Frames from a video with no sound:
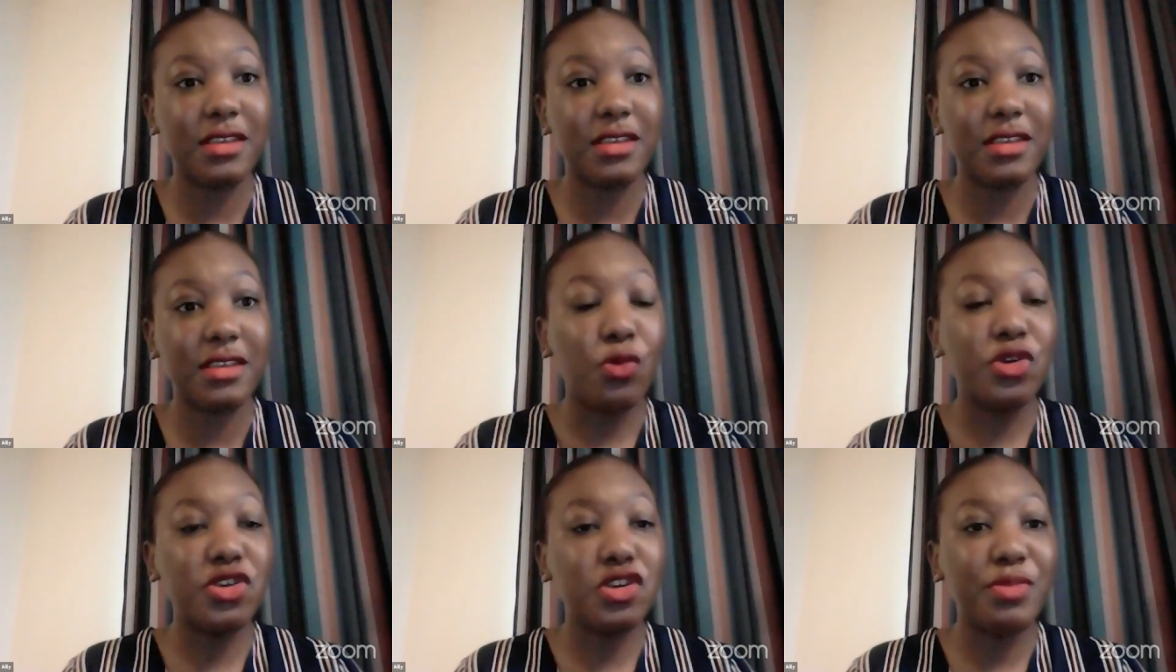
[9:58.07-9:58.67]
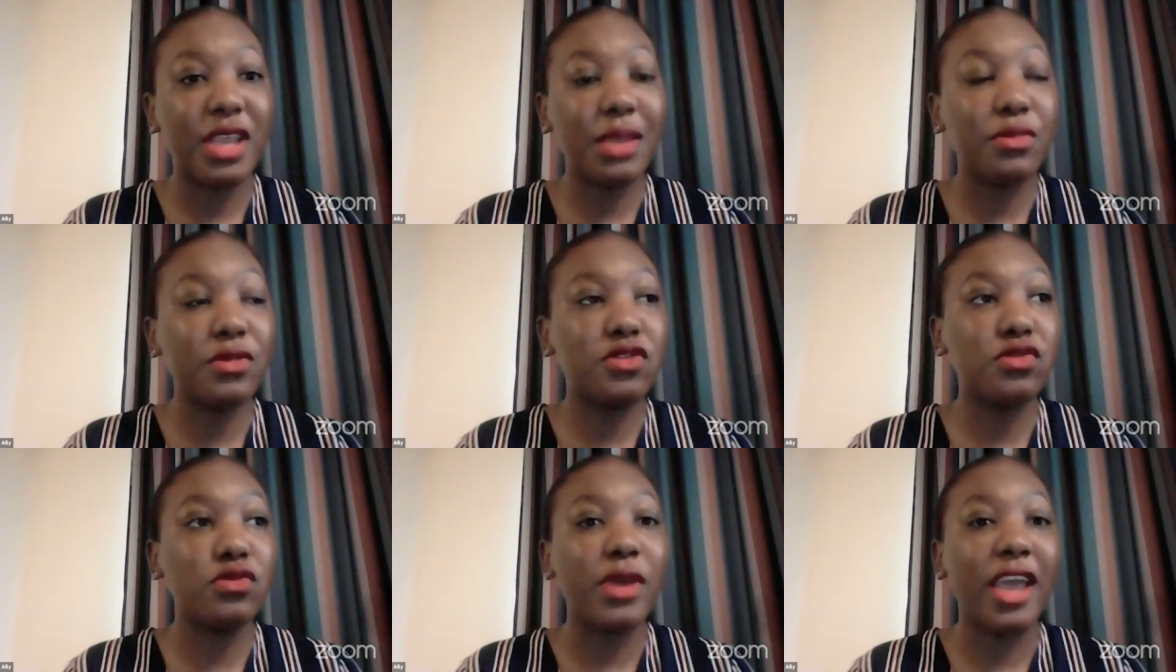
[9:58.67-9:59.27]
we should be able
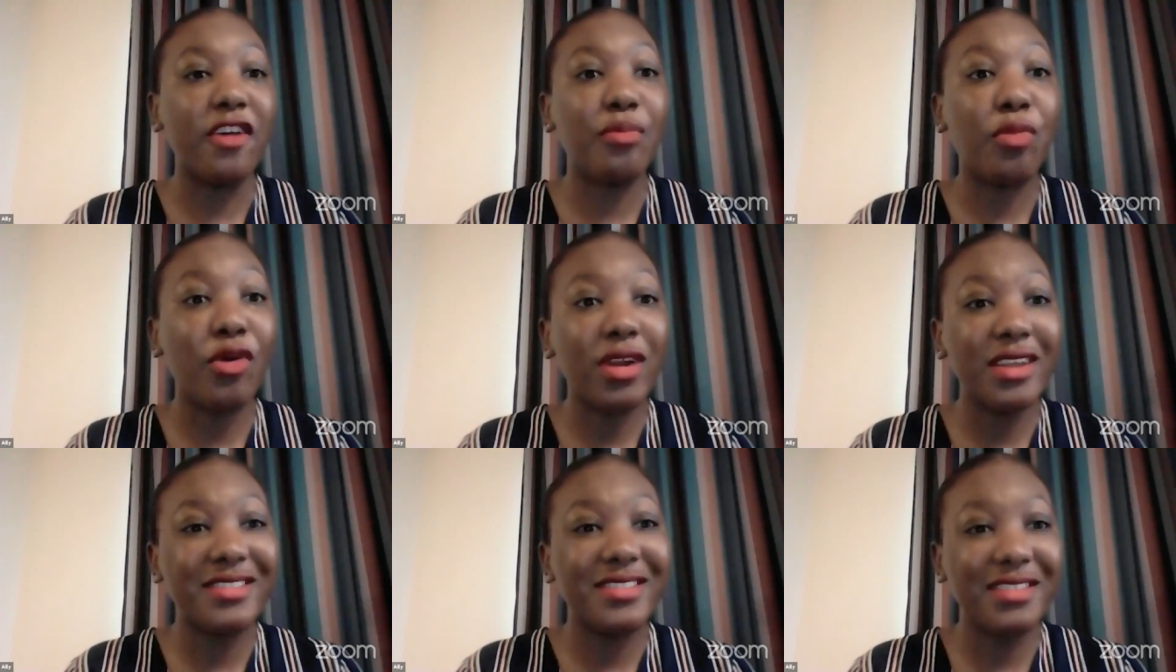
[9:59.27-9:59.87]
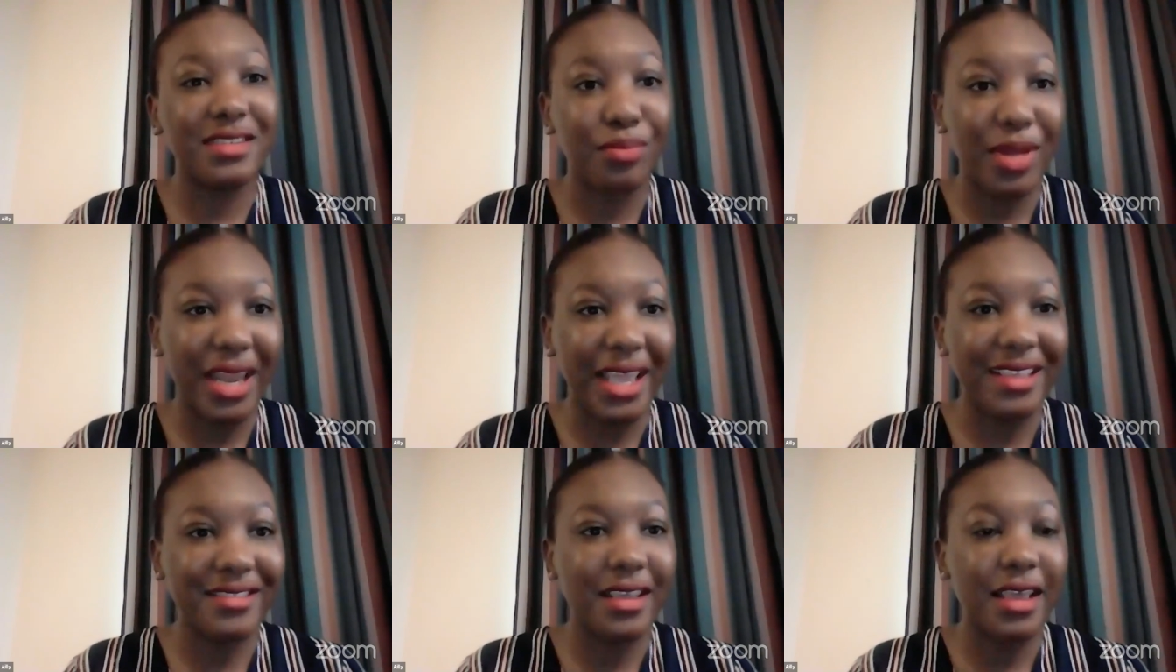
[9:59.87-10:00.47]
to have policies in
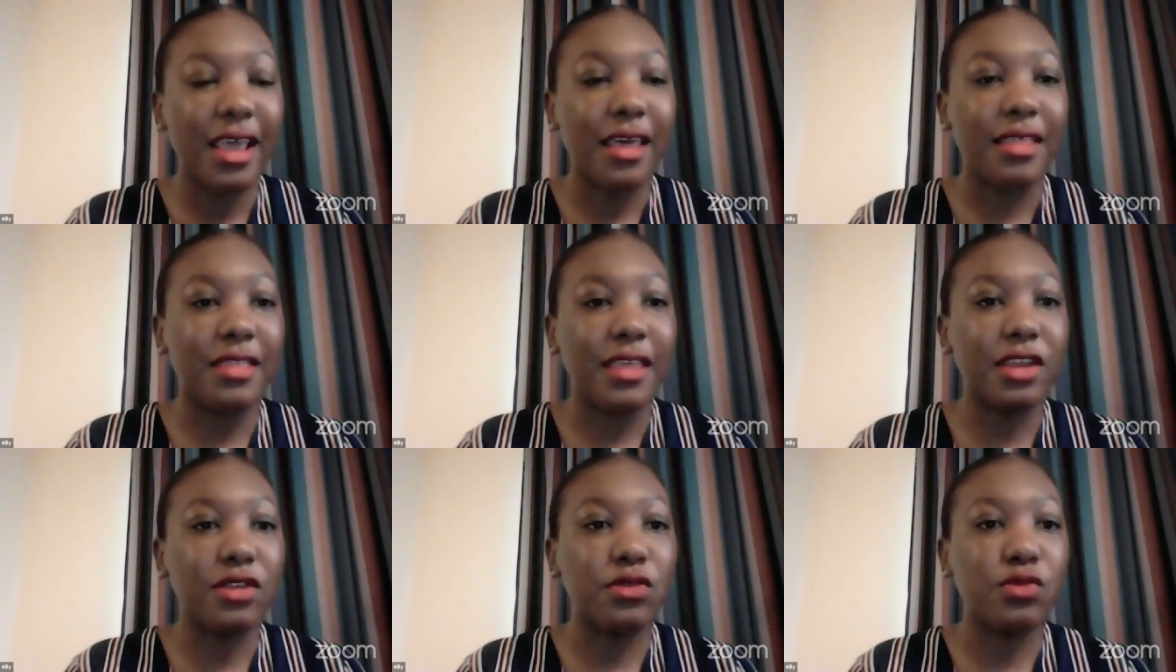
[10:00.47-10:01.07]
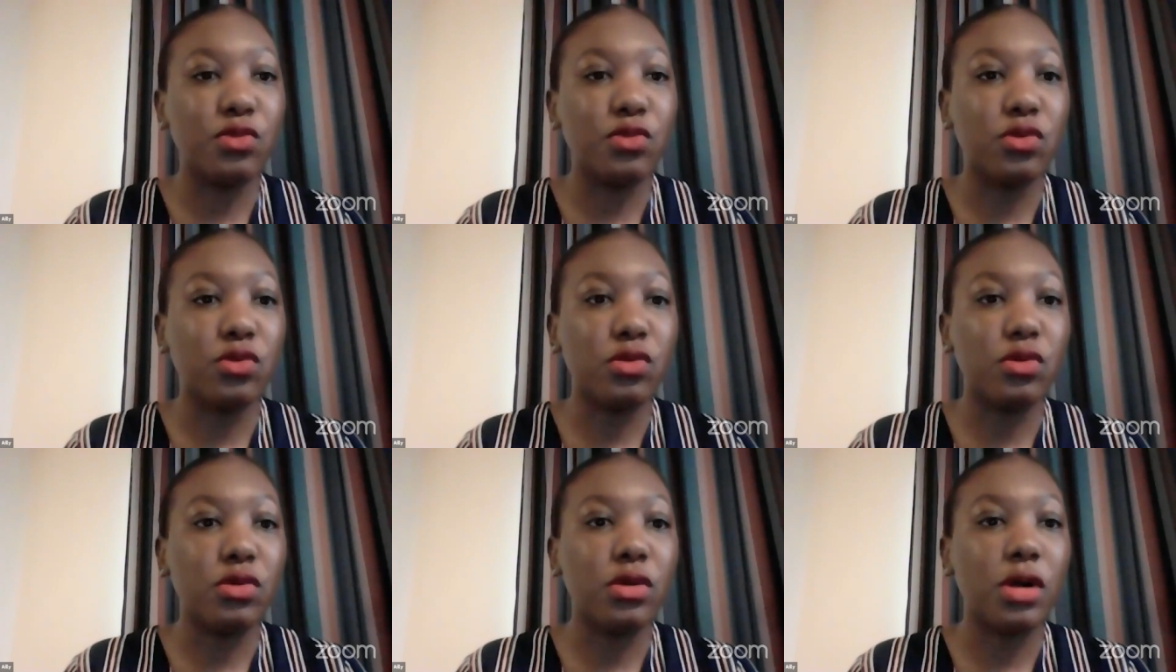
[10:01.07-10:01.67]
place that will
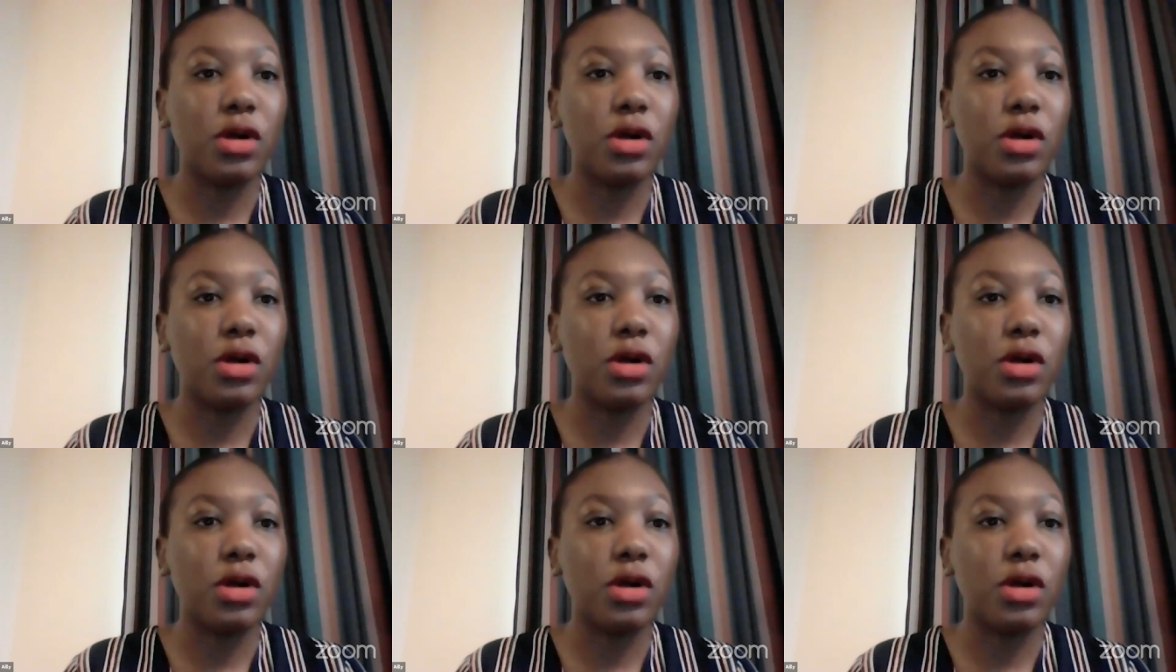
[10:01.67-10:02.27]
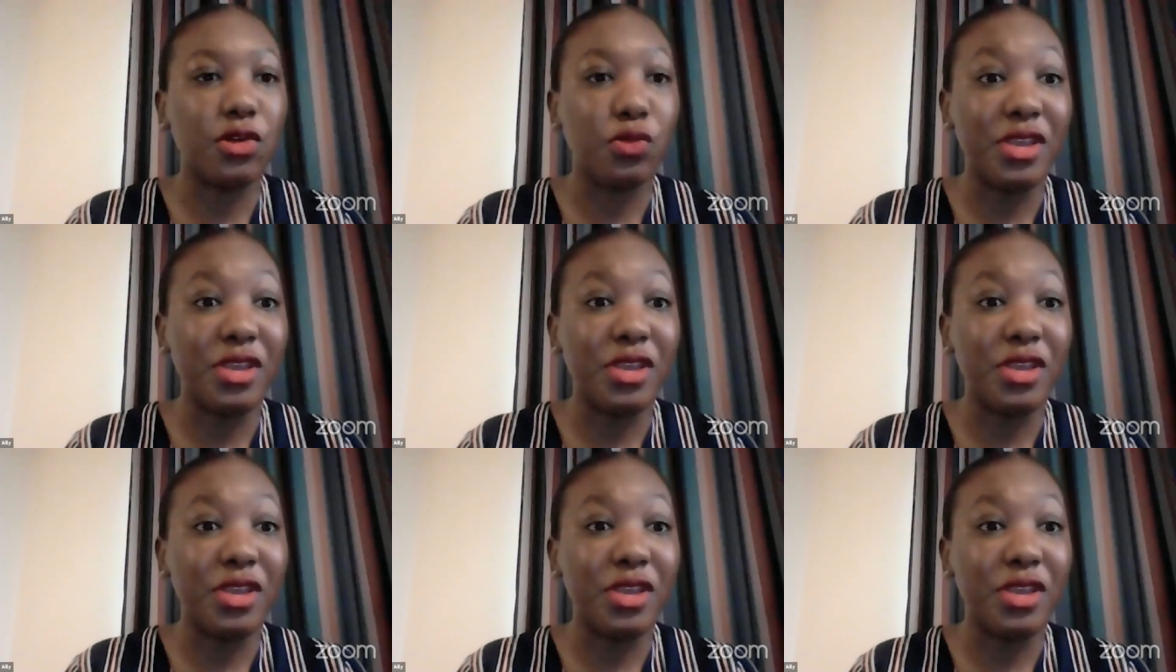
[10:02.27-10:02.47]
ensure that we